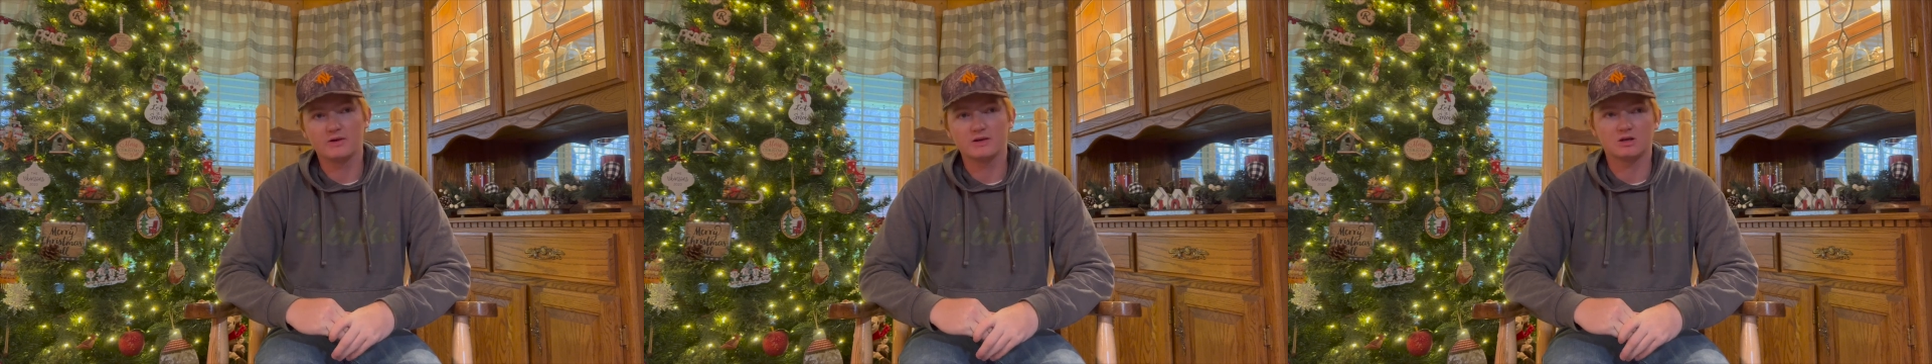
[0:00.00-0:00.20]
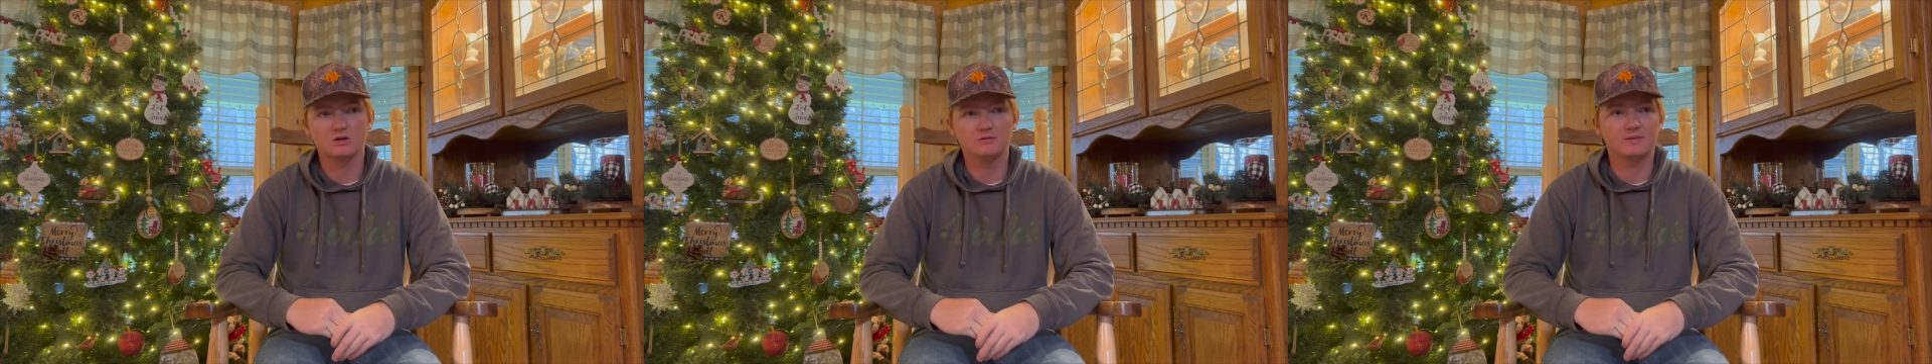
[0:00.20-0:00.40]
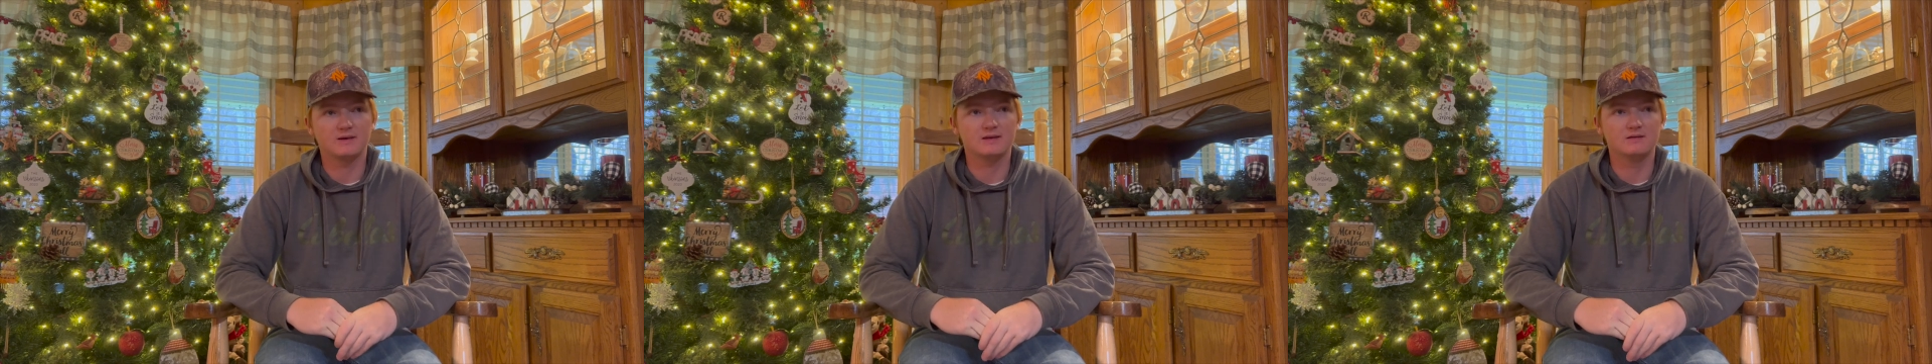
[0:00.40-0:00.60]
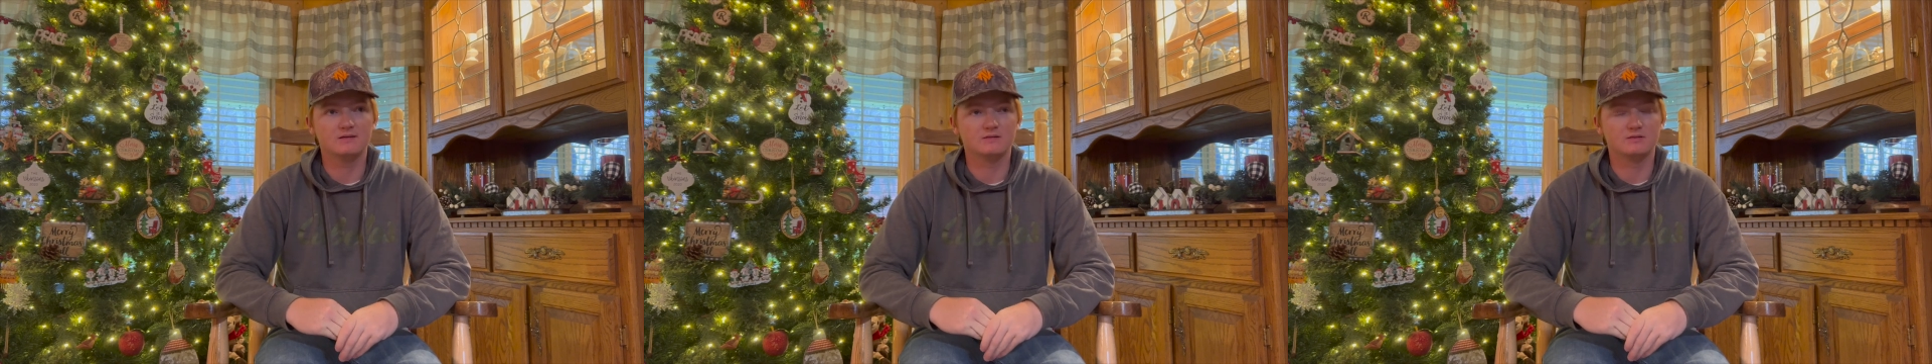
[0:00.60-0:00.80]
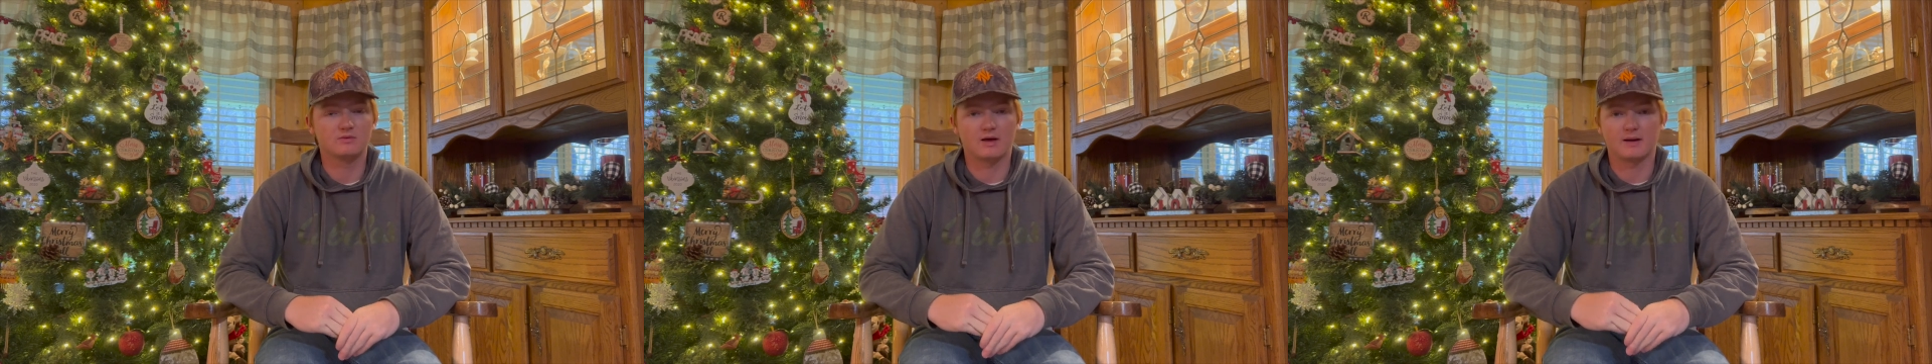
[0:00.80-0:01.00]
it could
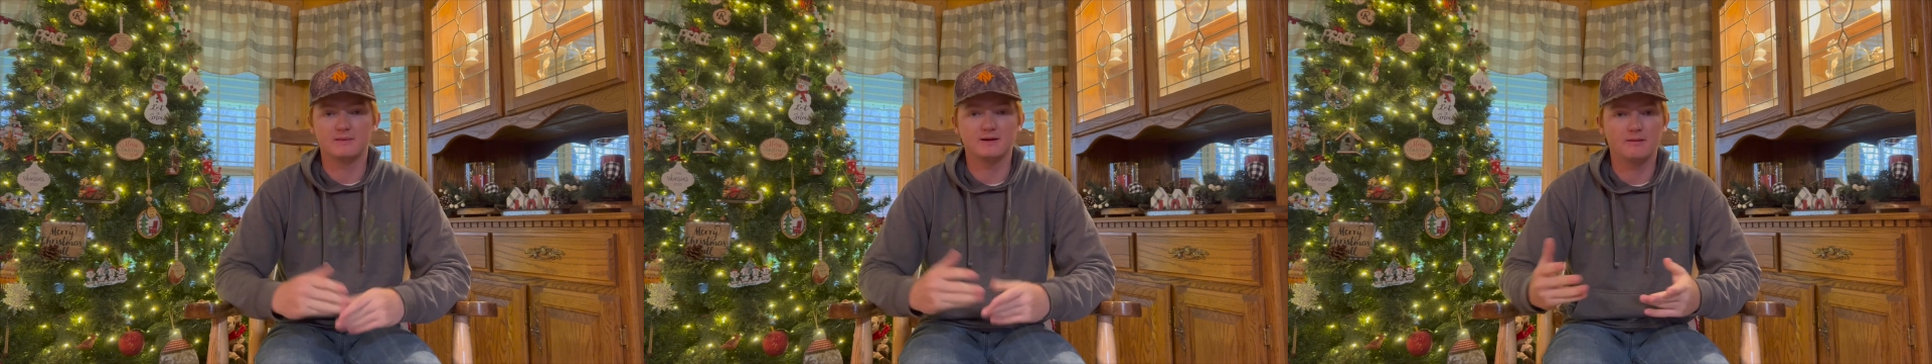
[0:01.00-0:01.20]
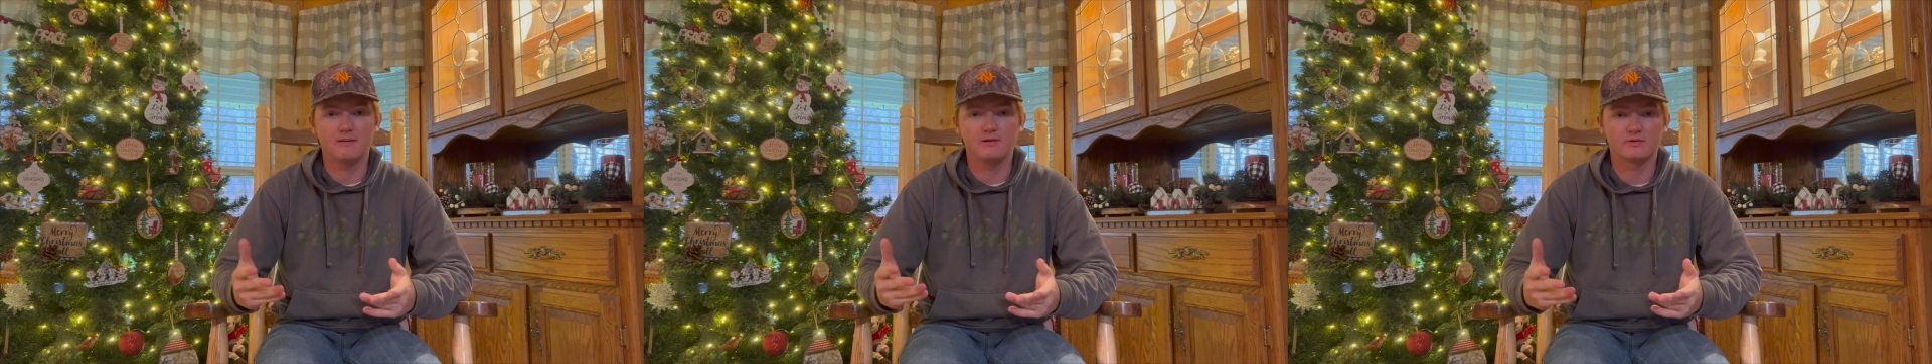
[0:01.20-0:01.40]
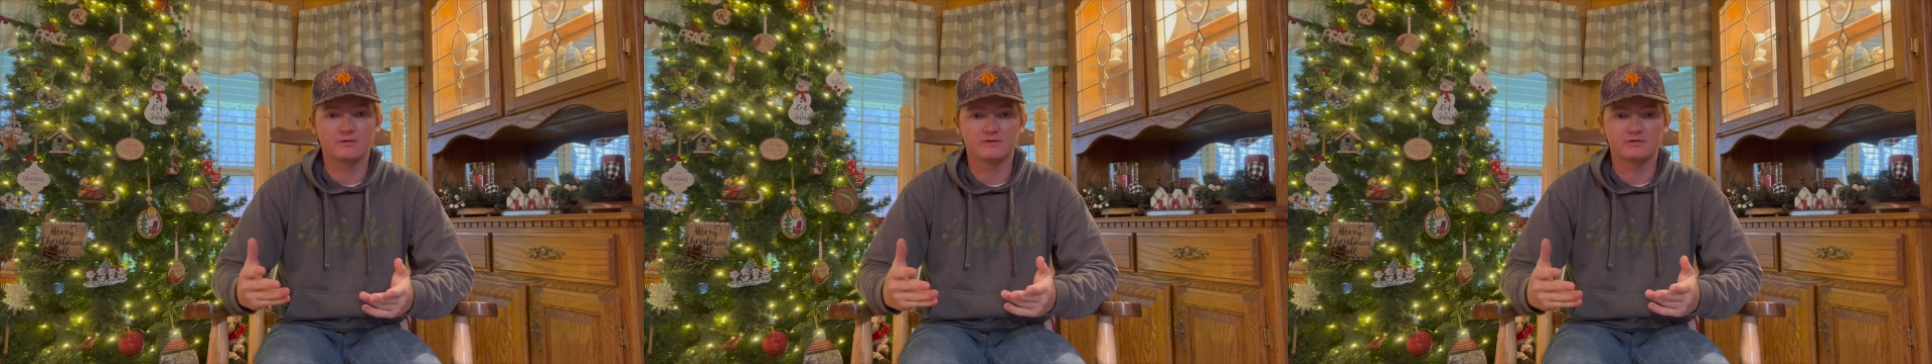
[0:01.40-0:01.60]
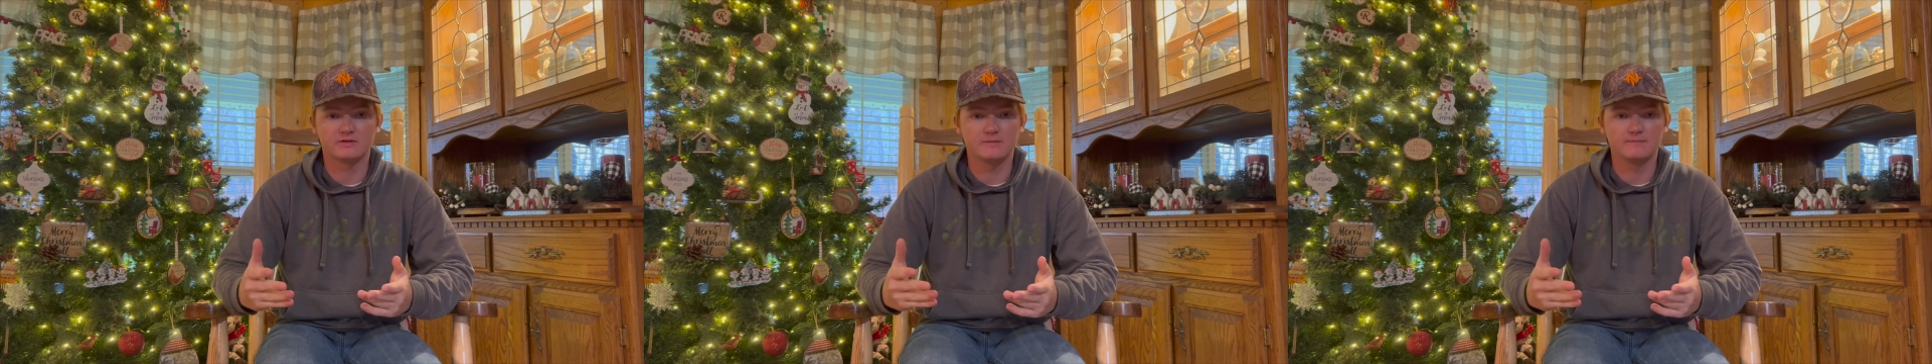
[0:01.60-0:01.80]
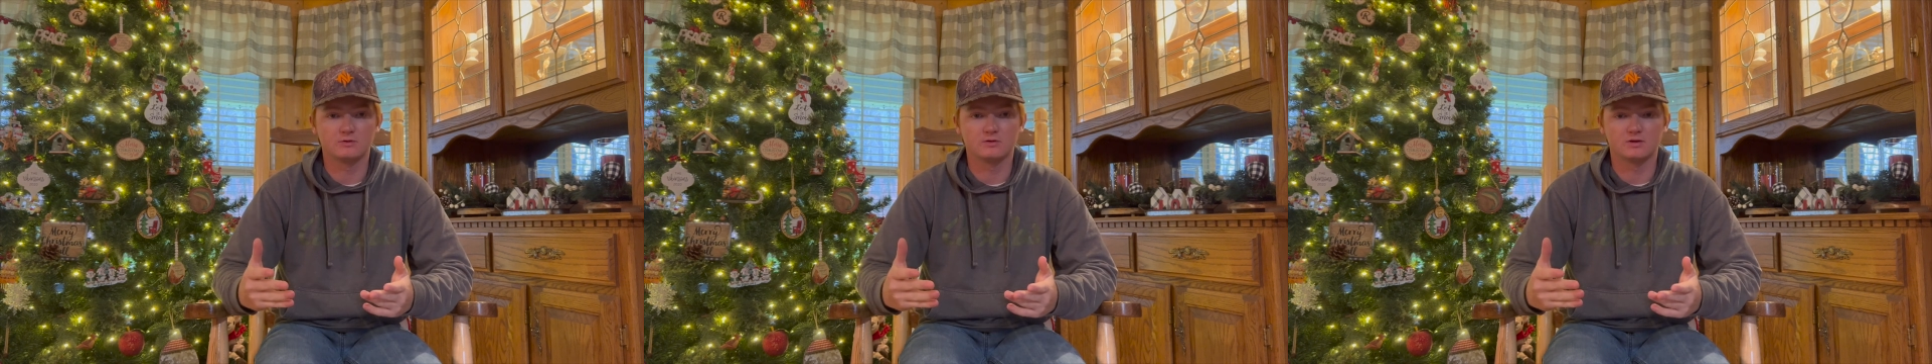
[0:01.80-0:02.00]
be something as
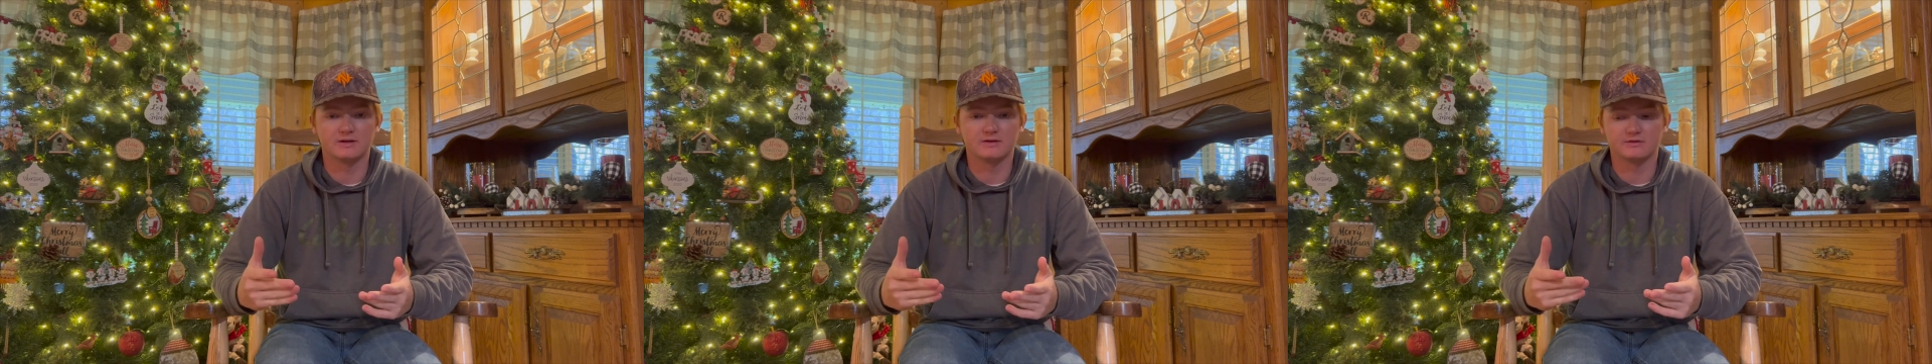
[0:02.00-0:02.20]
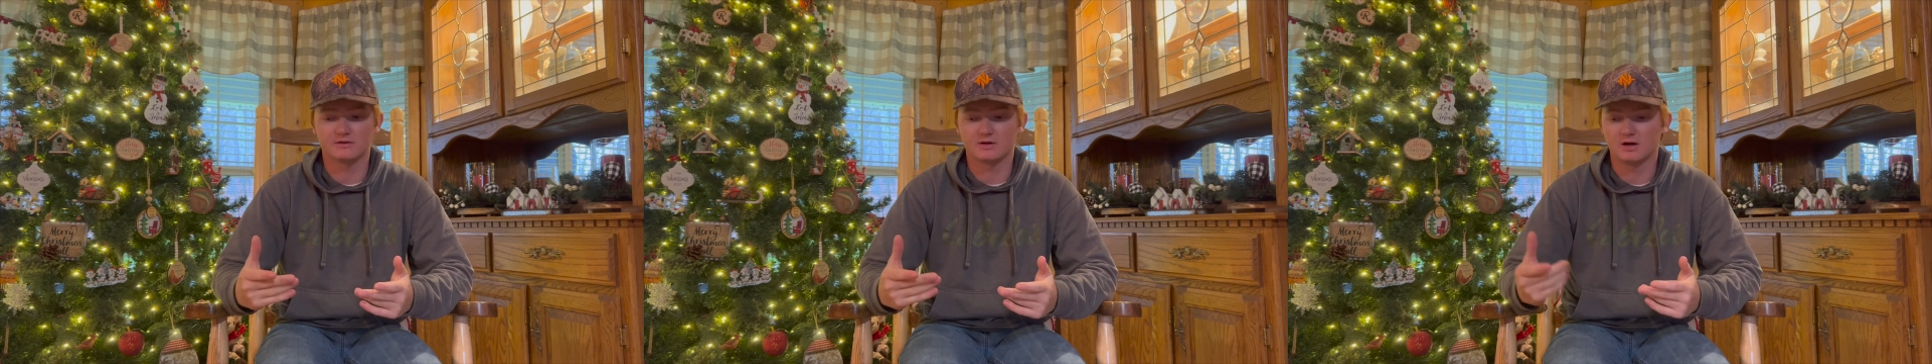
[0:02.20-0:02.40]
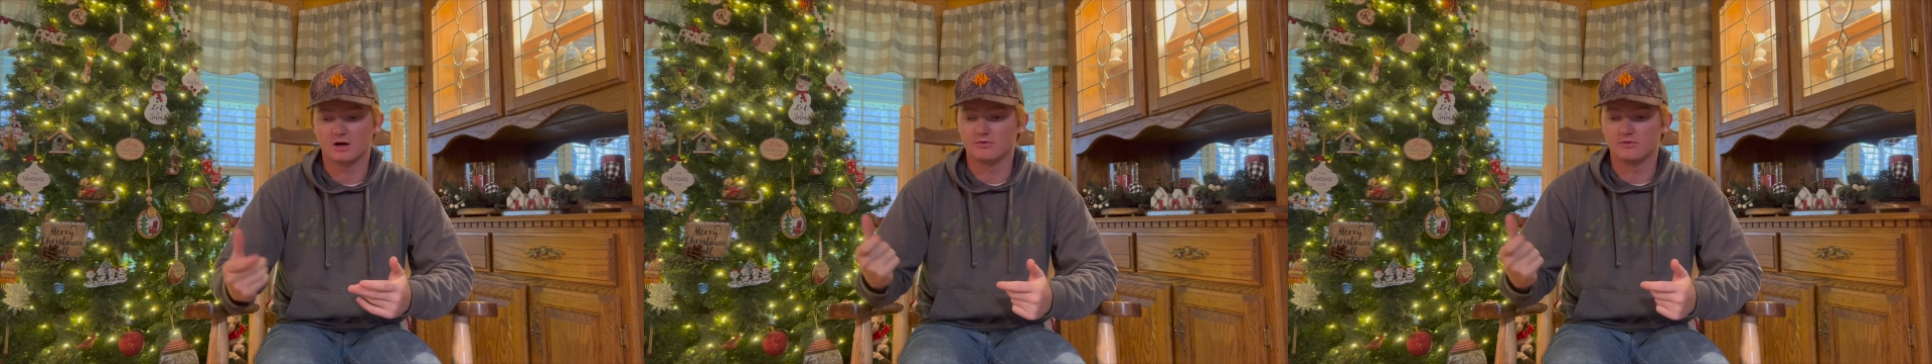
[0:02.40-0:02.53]
simple as